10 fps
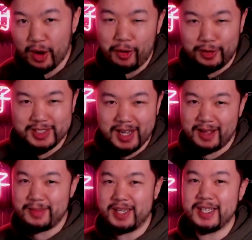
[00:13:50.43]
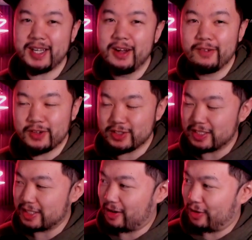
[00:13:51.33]
All-time Italy
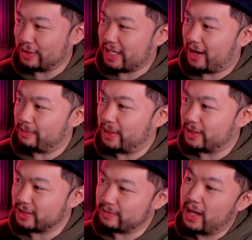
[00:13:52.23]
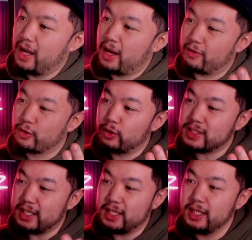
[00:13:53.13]
versus all-time Belgium. Of
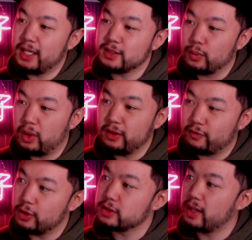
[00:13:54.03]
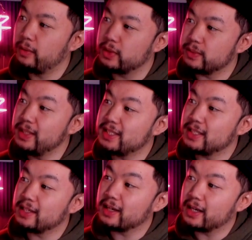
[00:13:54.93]
course, Italy has won the first round, which means
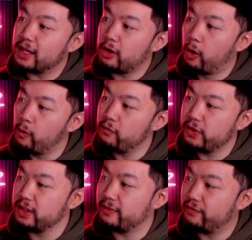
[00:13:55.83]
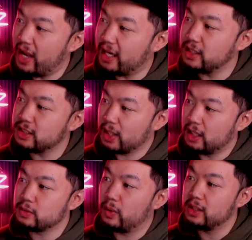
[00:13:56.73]
that they're going to get home field advantage,
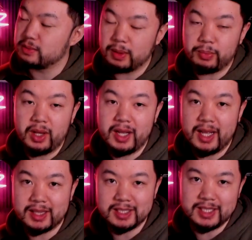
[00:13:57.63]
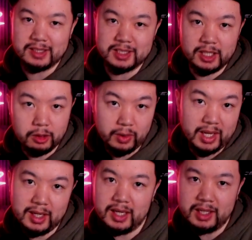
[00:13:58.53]
as well as be playing at the San Siro
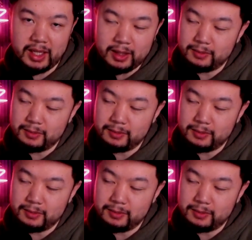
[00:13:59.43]
in Italy.